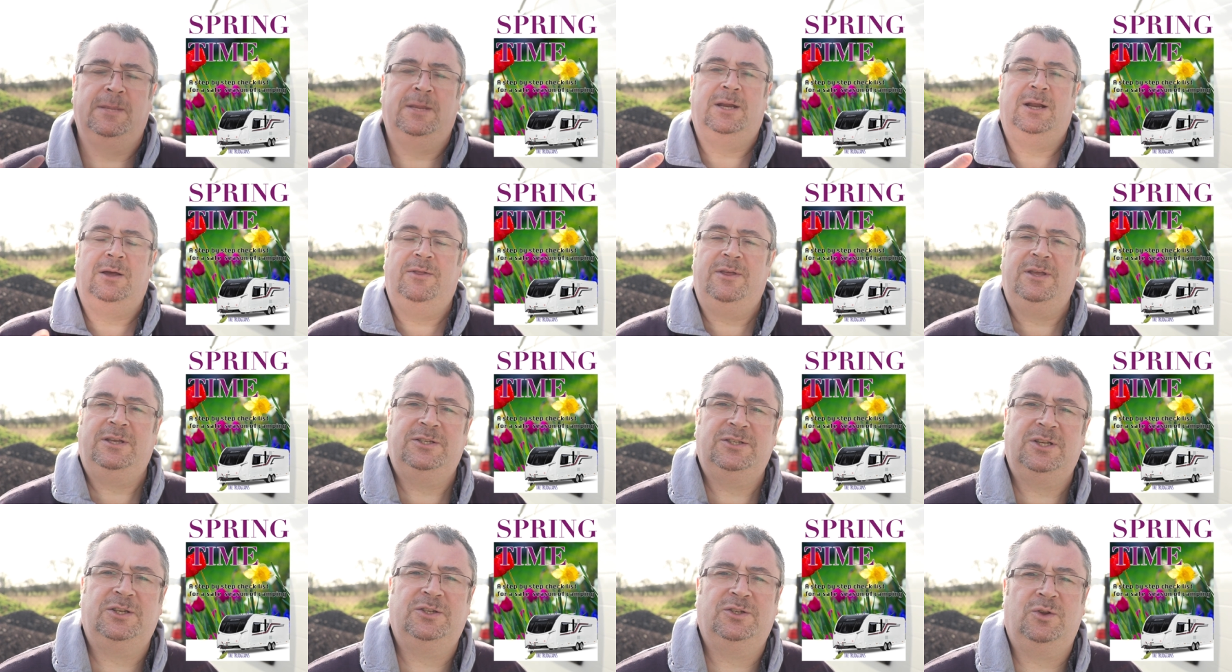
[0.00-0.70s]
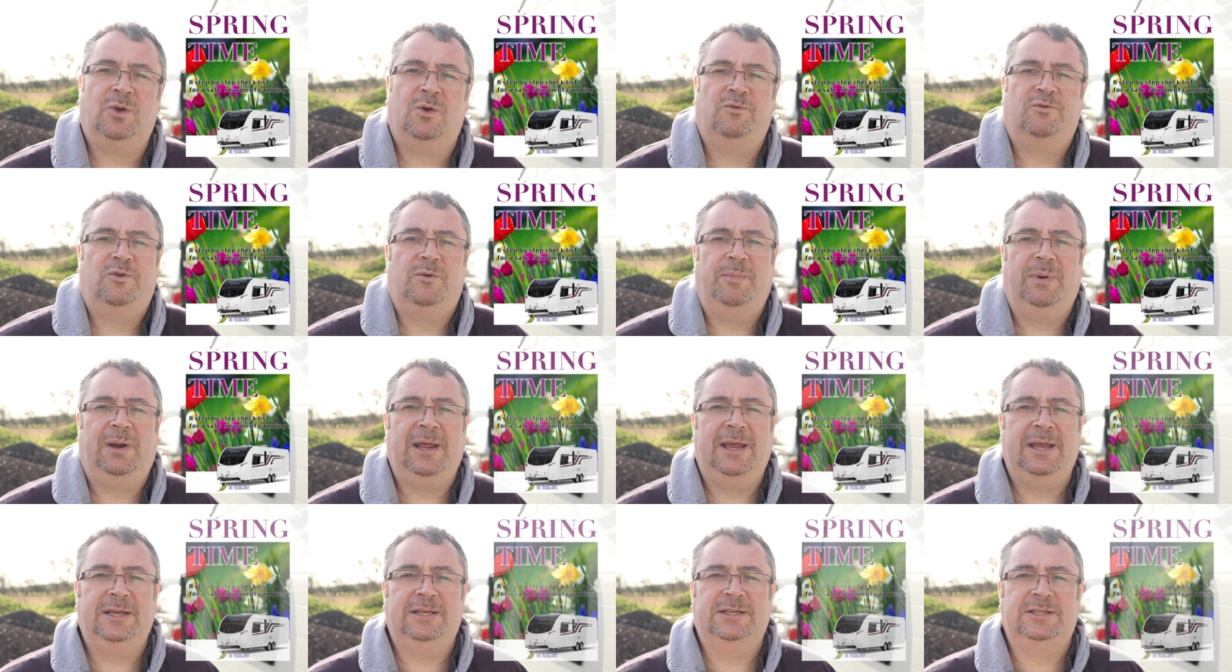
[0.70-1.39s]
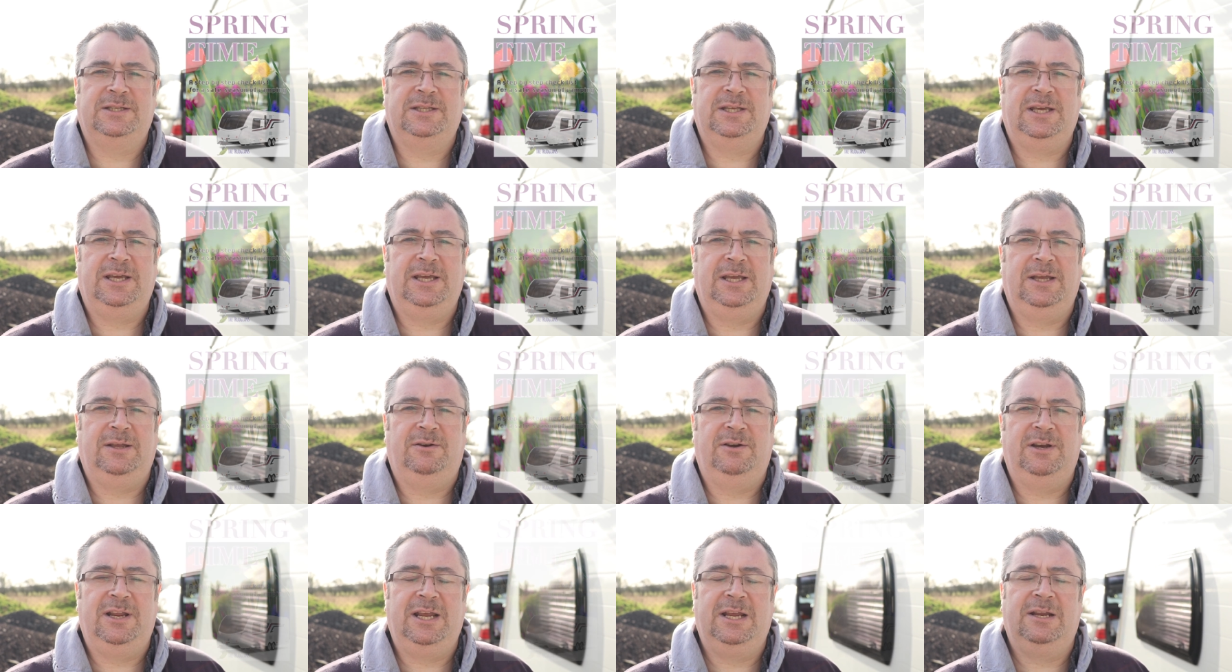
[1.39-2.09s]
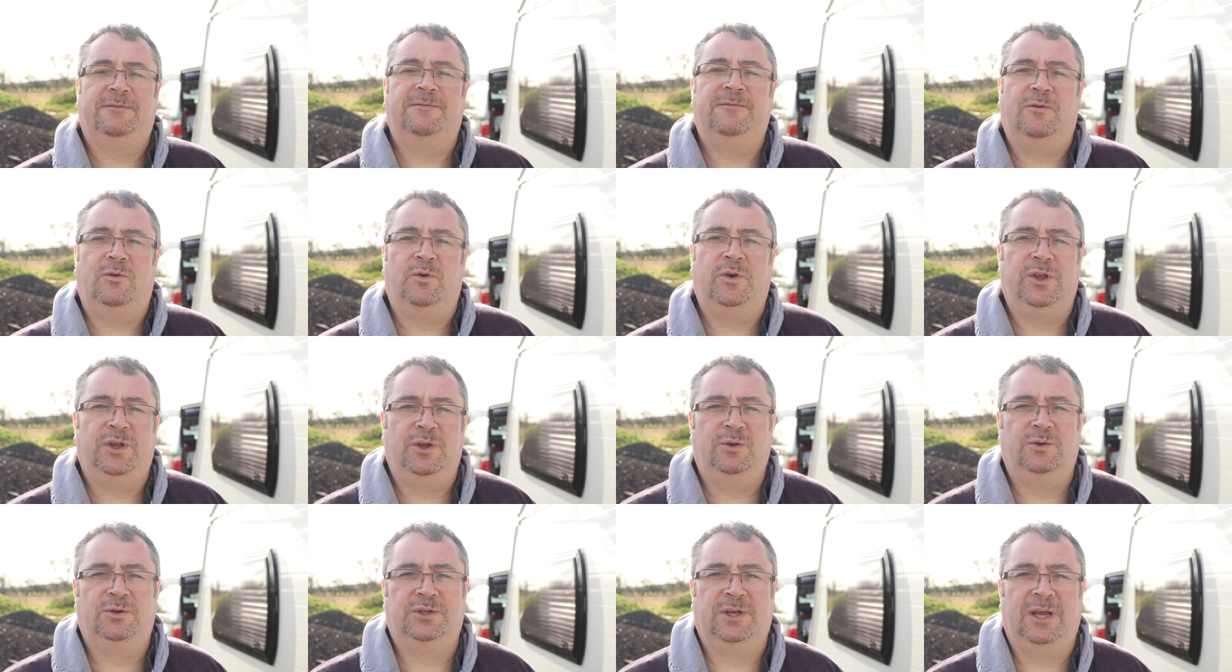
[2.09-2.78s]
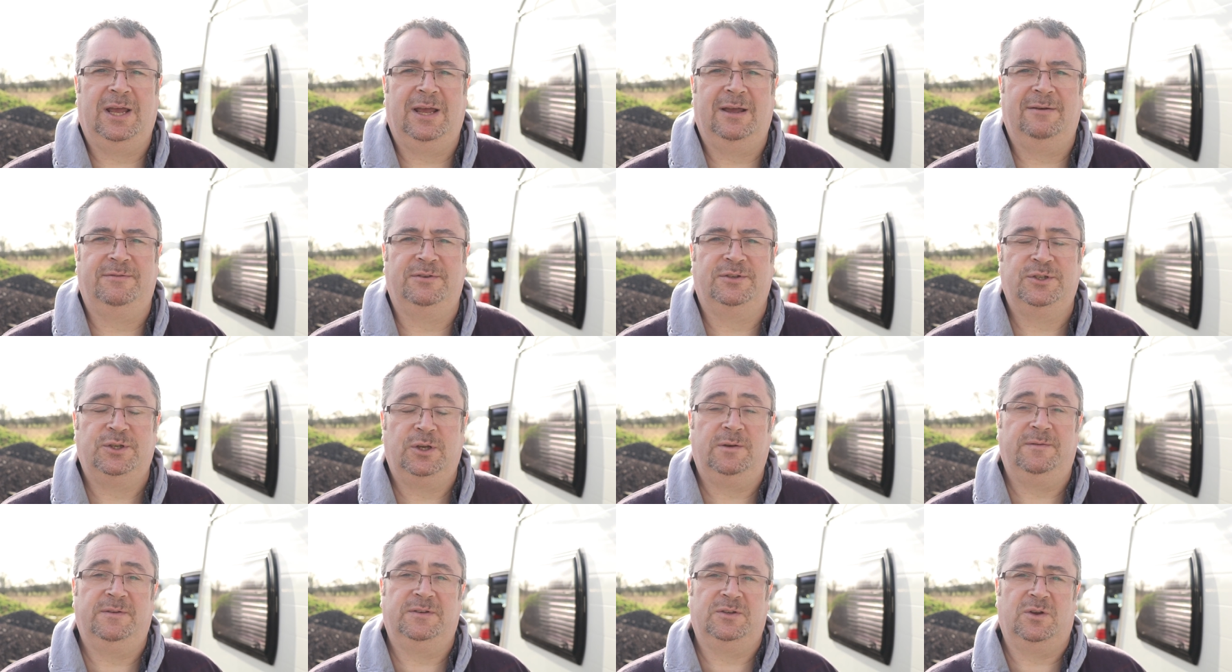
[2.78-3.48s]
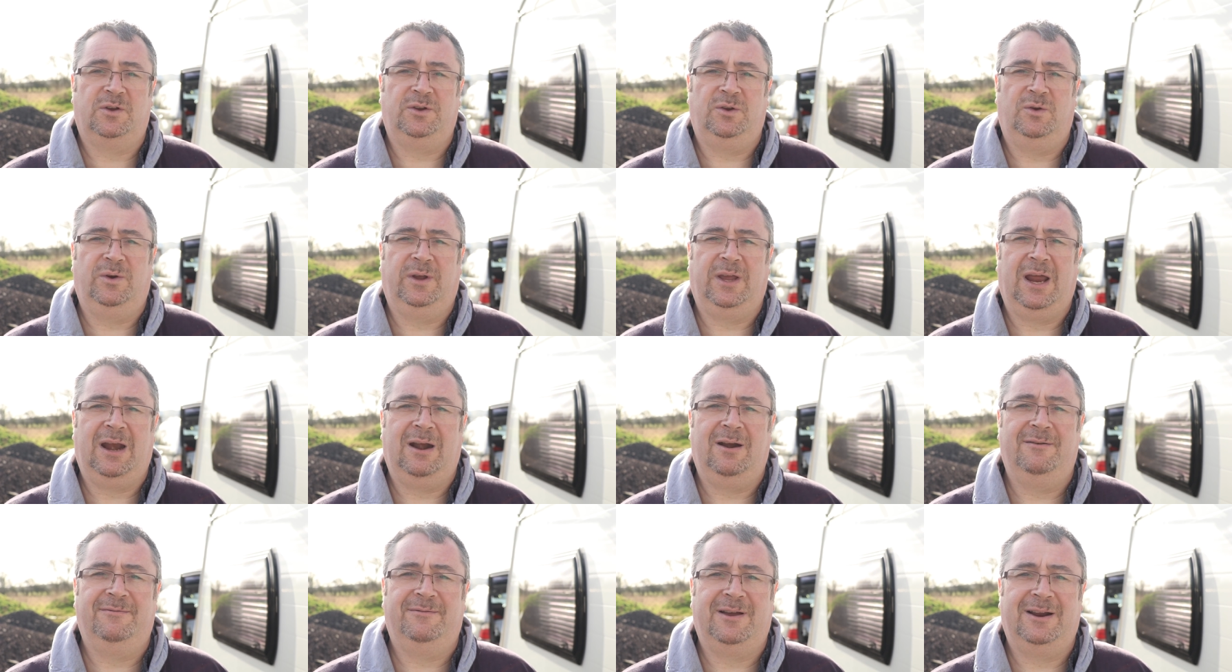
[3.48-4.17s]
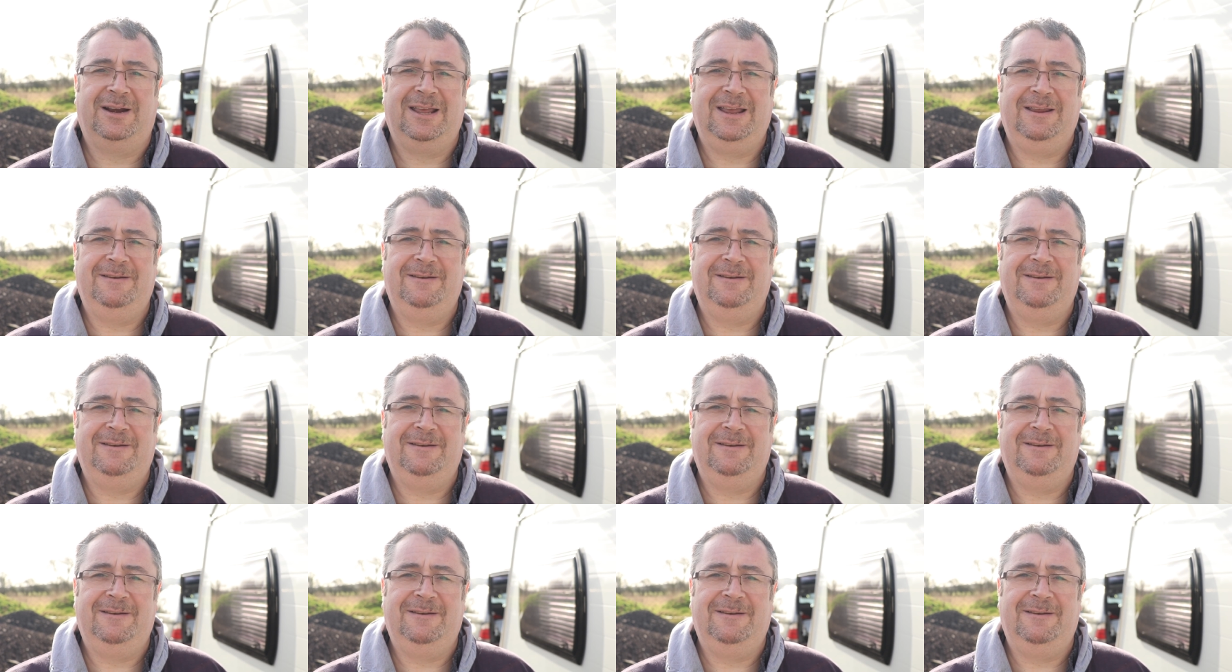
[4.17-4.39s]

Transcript: Now, this does not replace the need for you to have a service on your caravan.